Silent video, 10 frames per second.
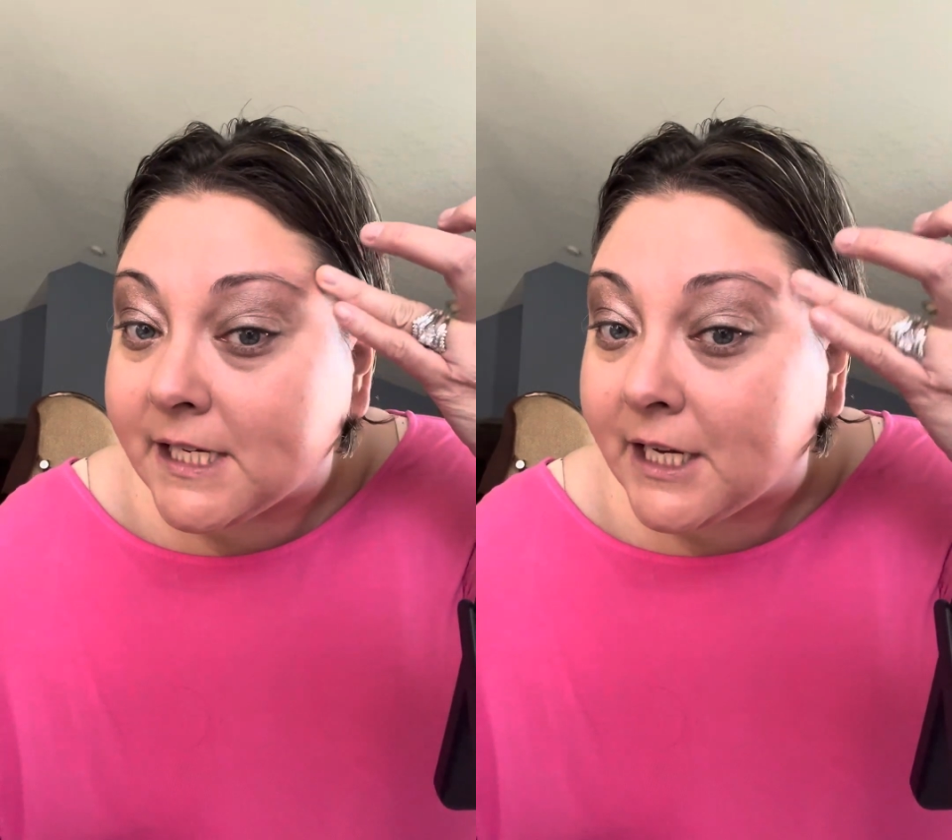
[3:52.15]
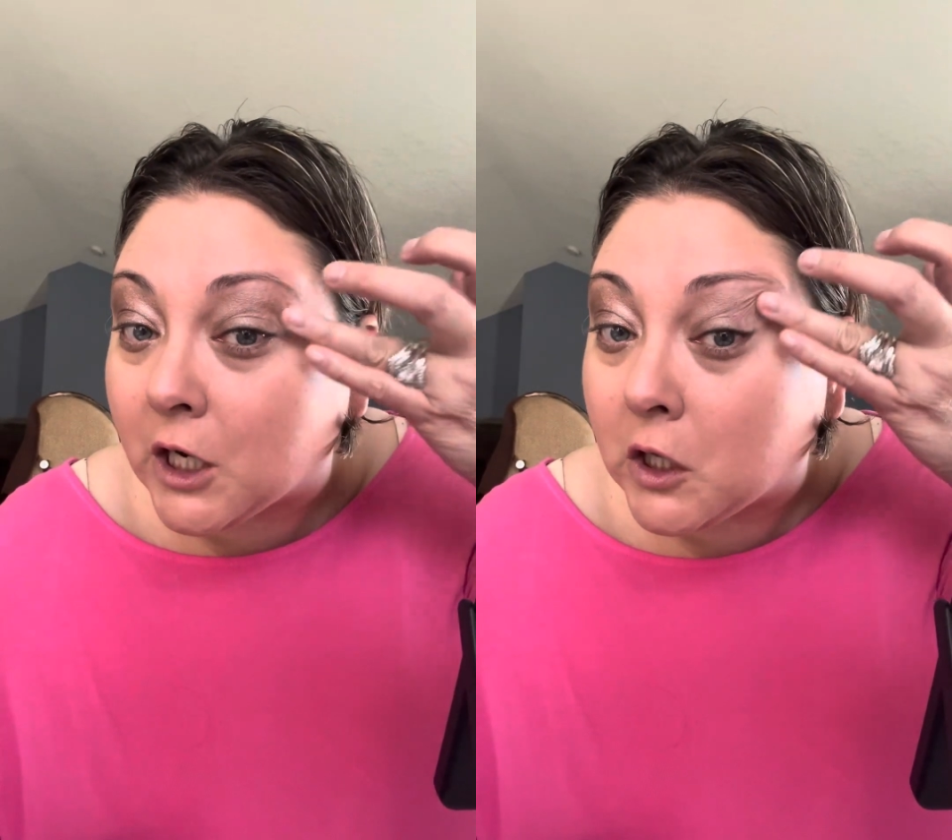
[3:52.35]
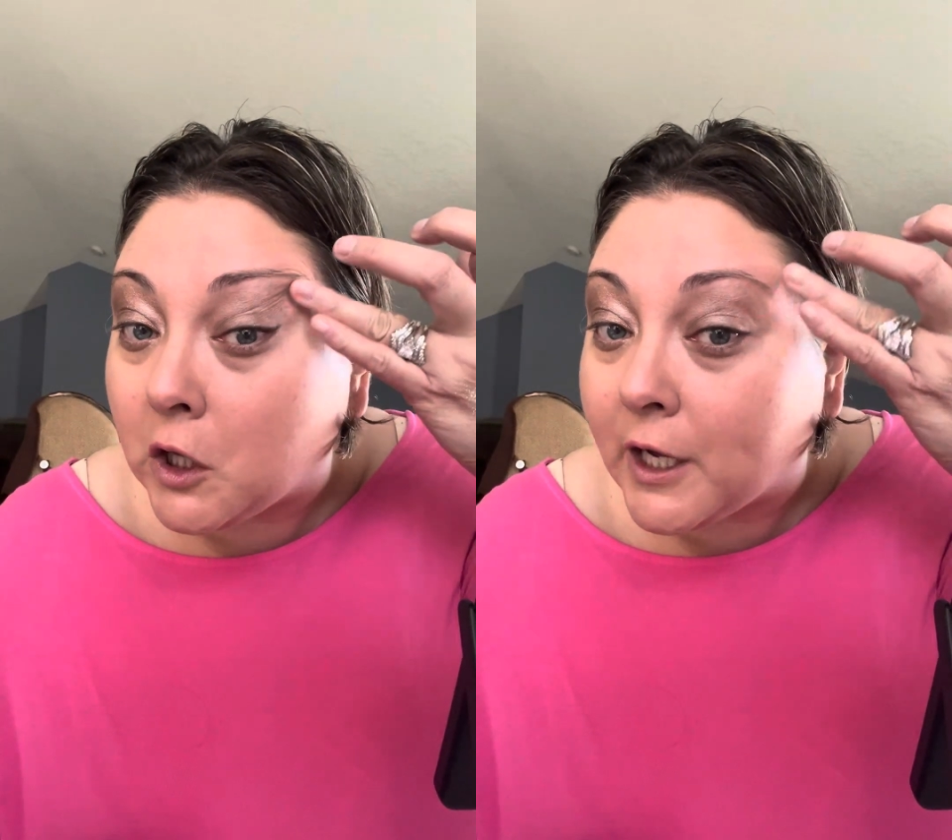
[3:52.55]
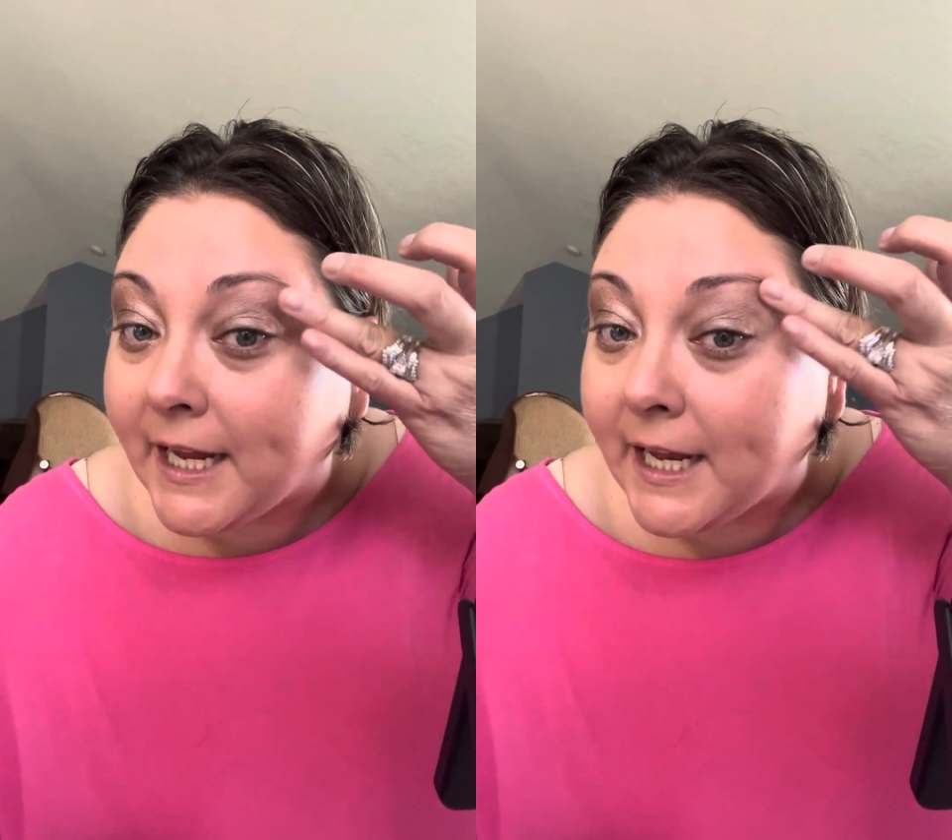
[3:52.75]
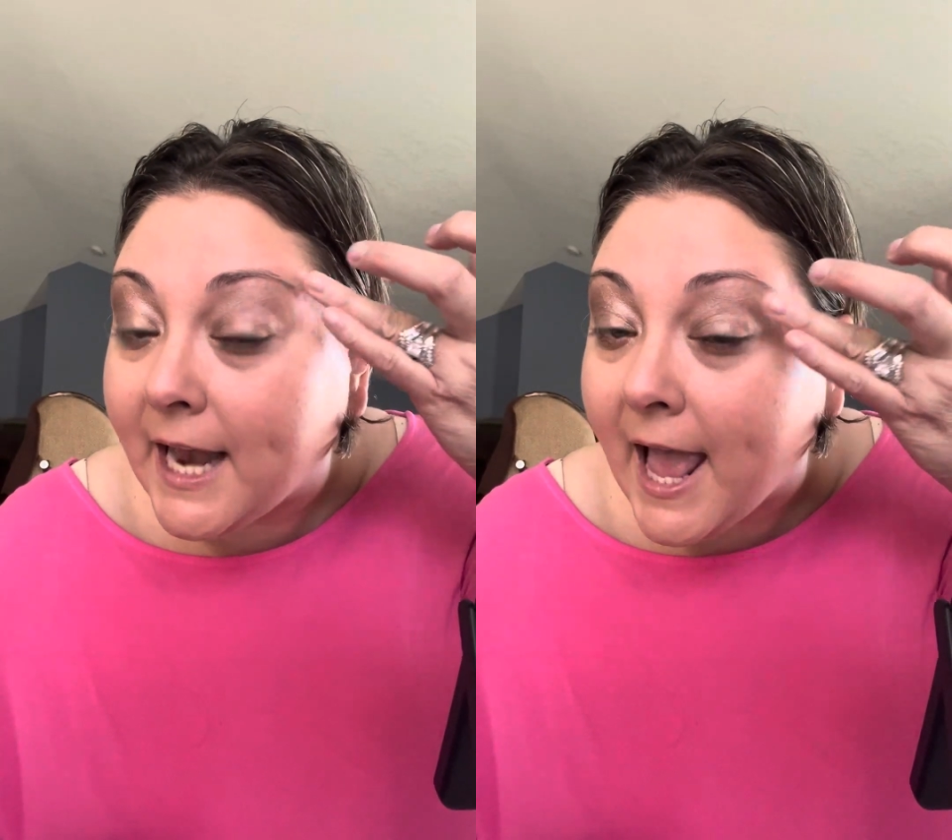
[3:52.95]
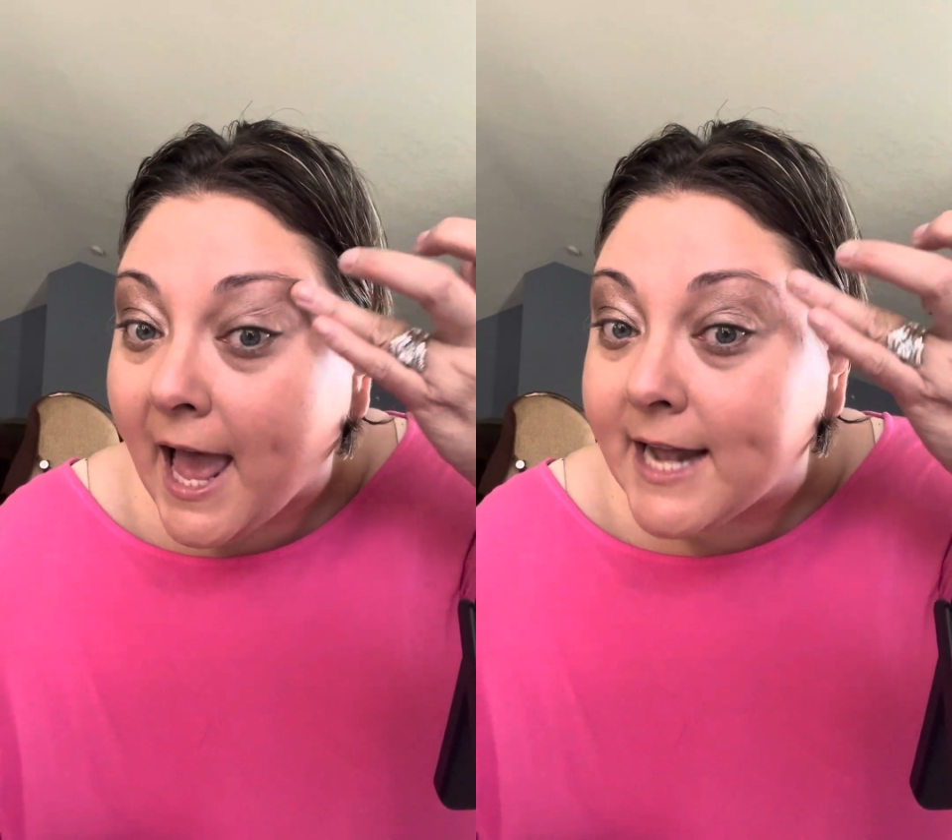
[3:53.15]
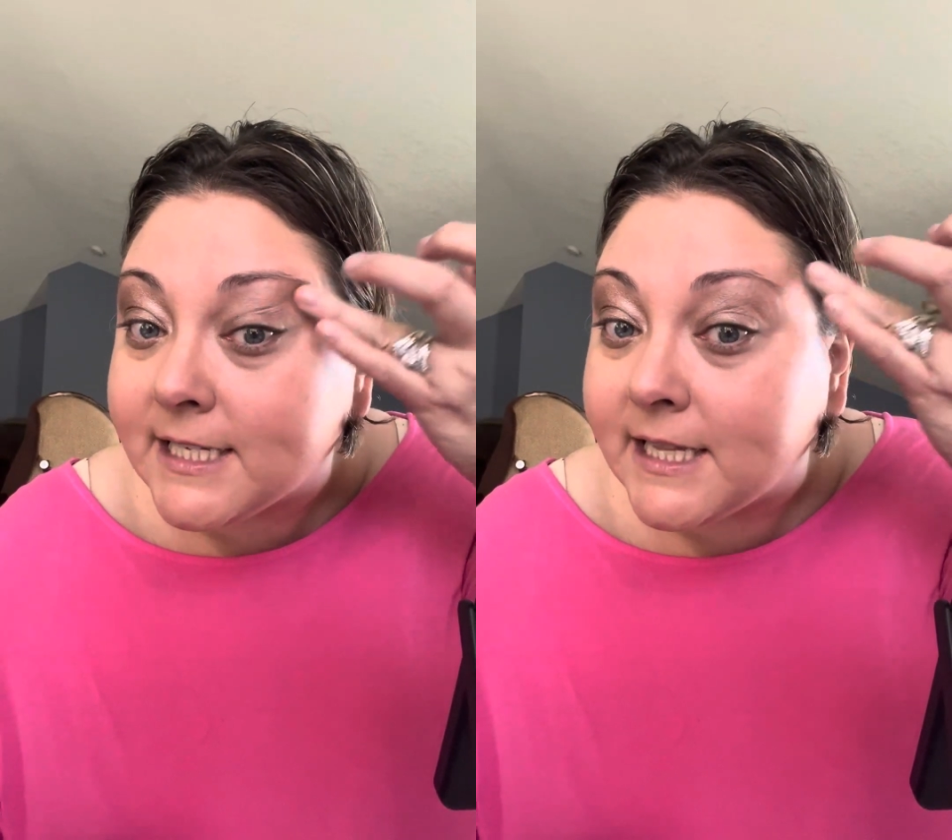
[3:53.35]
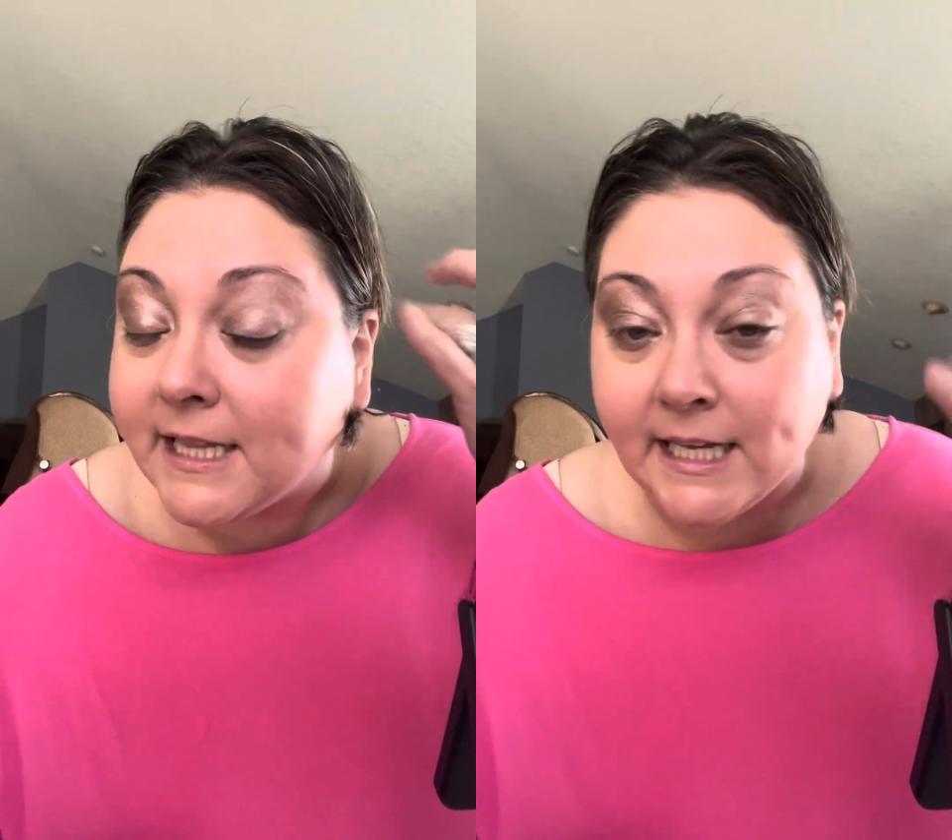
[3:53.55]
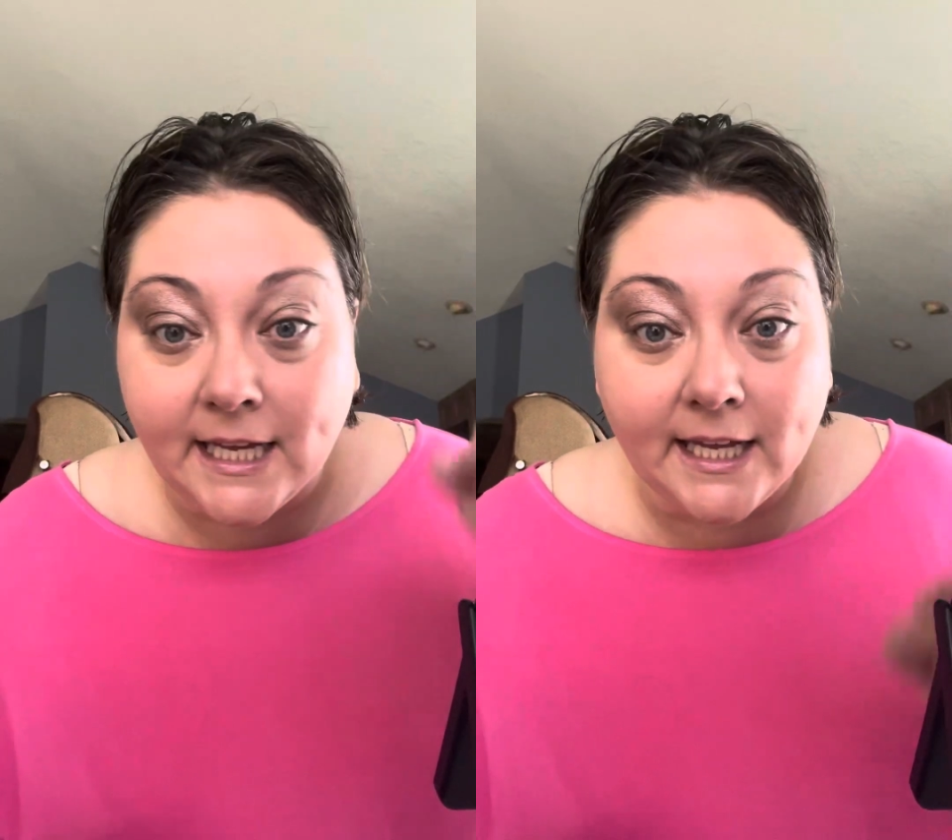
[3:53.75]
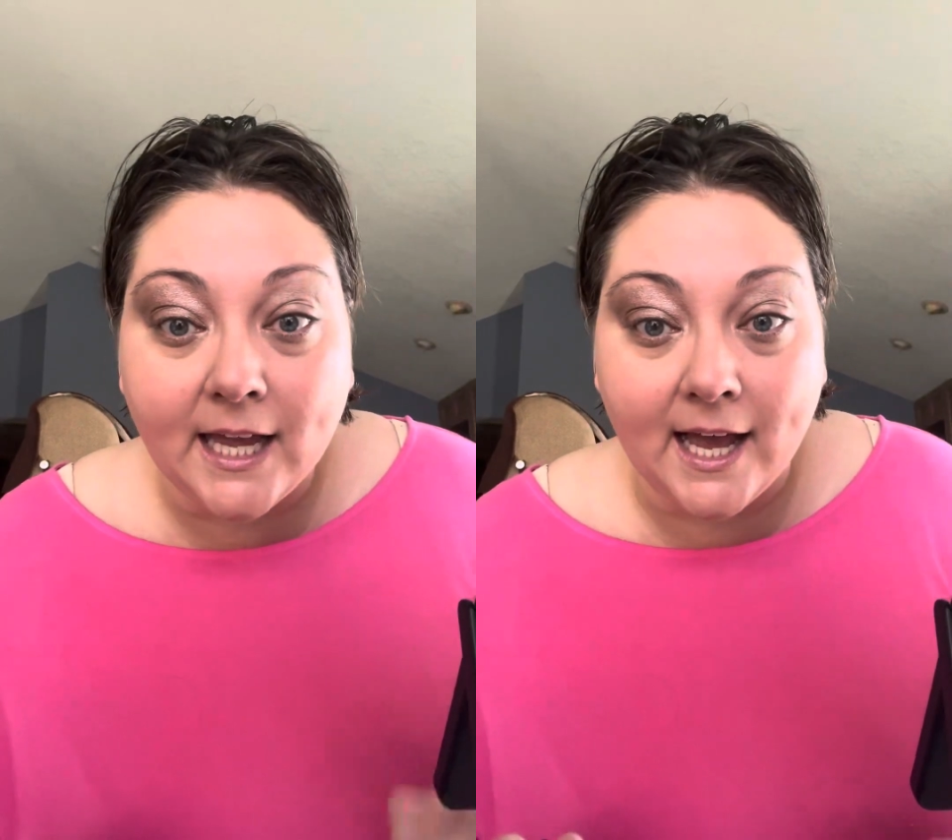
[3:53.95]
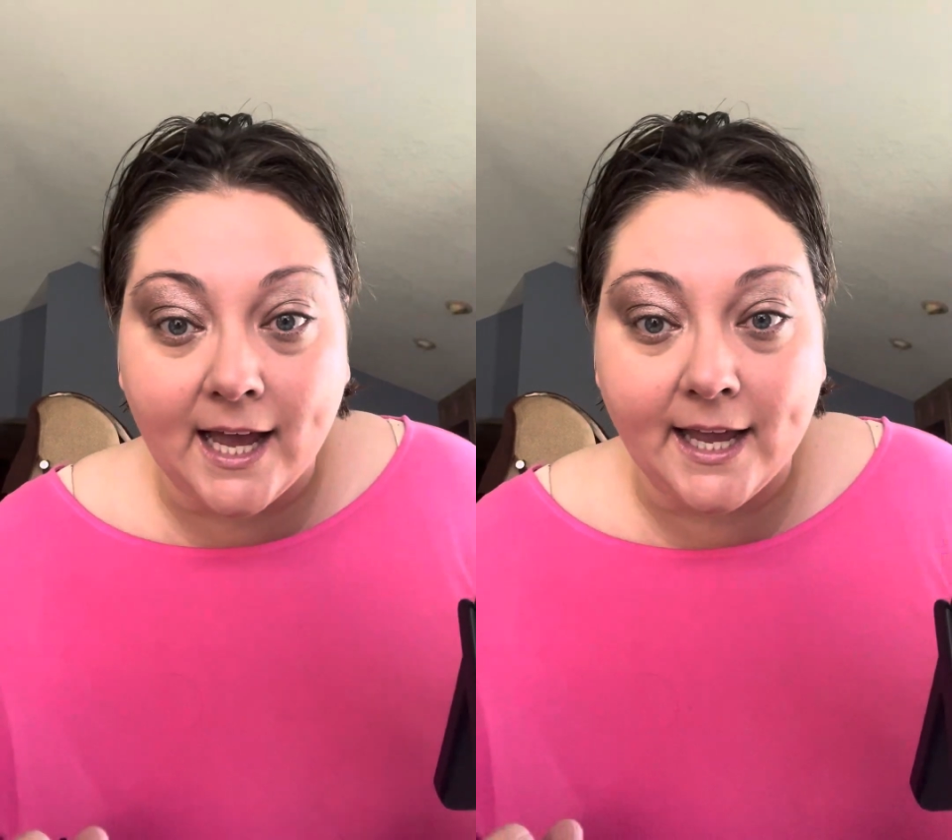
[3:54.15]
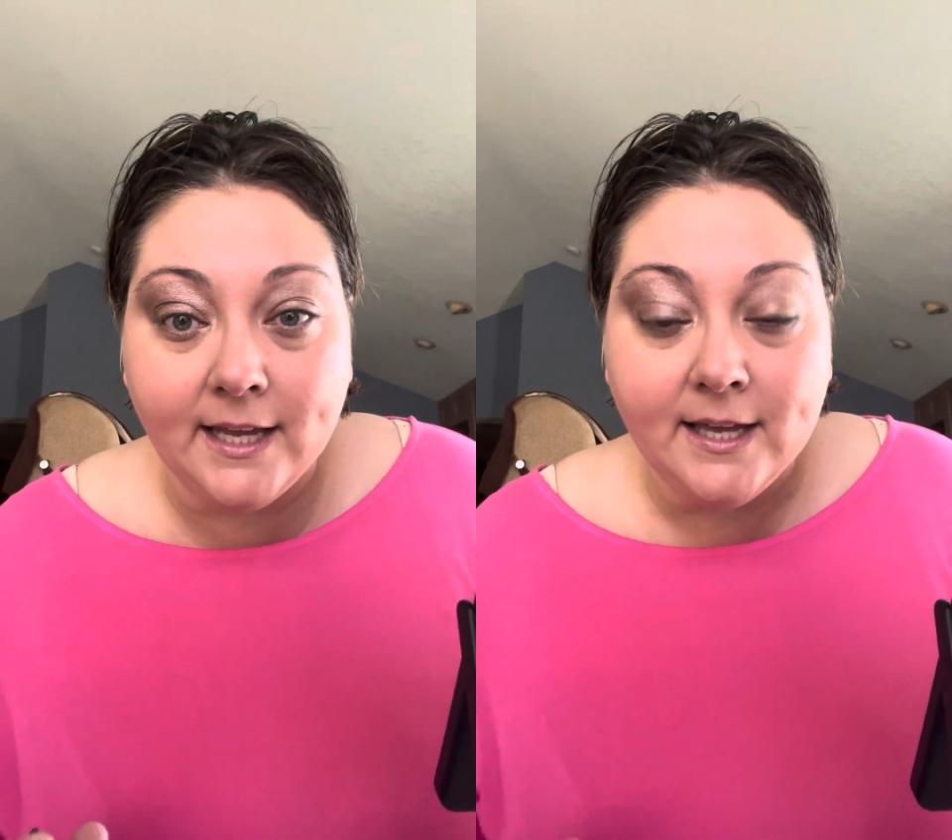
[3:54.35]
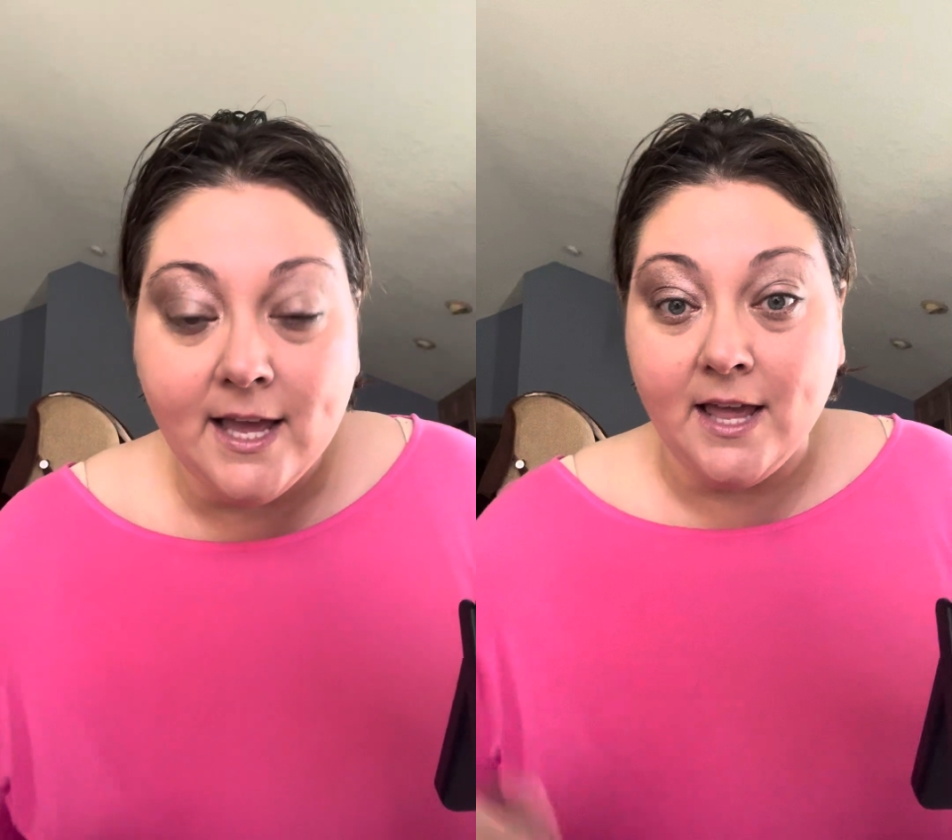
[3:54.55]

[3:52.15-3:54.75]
here looking at the eye.